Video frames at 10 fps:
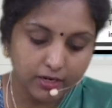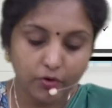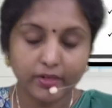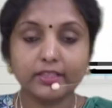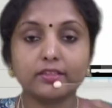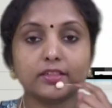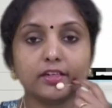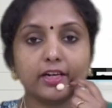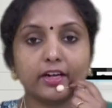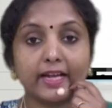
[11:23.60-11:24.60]
on
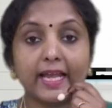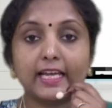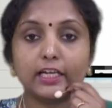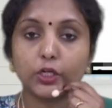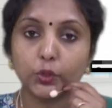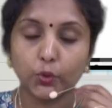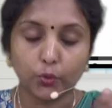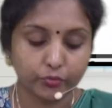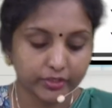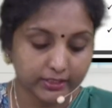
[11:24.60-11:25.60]
the rail
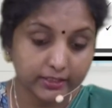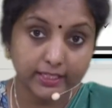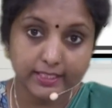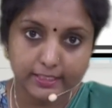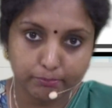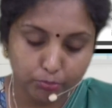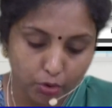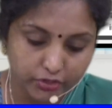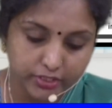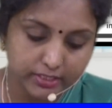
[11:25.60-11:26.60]
cloud. That is
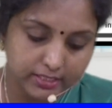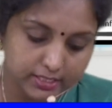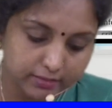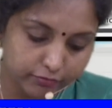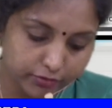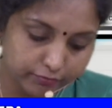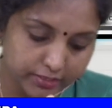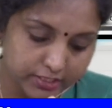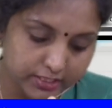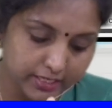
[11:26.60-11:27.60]
important. This is for the
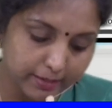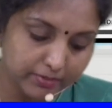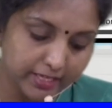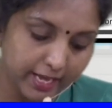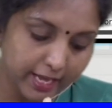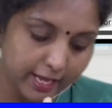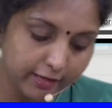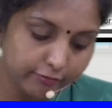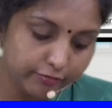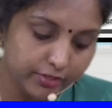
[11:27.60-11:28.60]
first time they
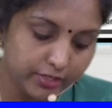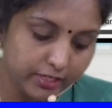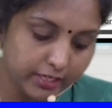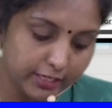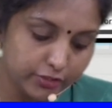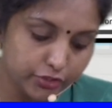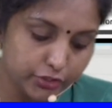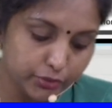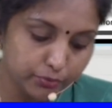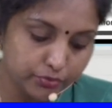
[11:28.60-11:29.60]
have
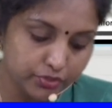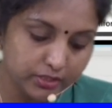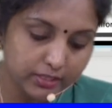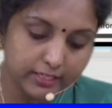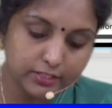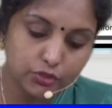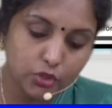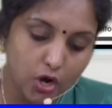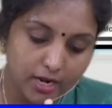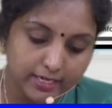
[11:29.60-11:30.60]
introduced. That is
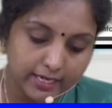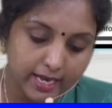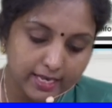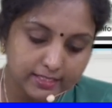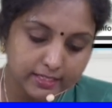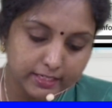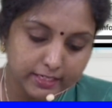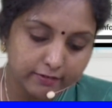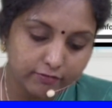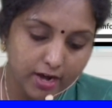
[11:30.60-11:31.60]
called as a
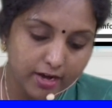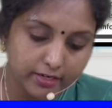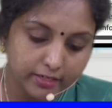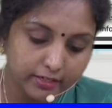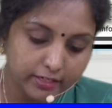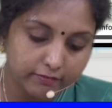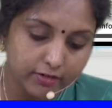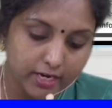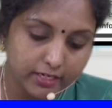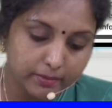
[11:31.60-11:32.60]
Nivaran.
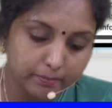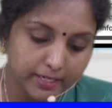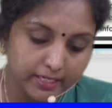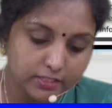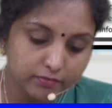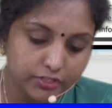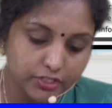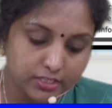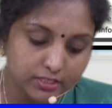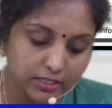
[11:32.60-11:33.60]
Nivaran means which
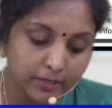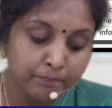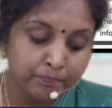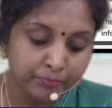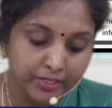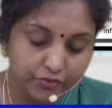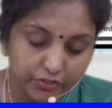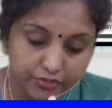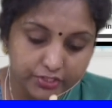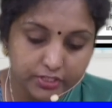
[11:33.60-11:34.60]
is a
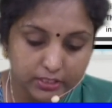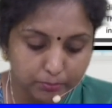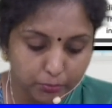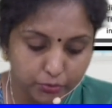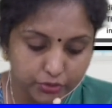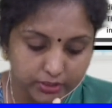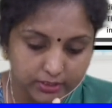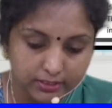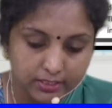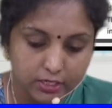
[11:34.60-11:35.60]
redressal
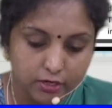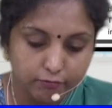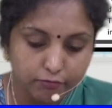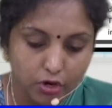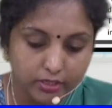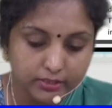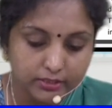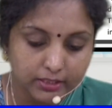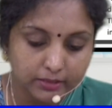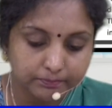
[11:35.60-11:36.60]
portal for the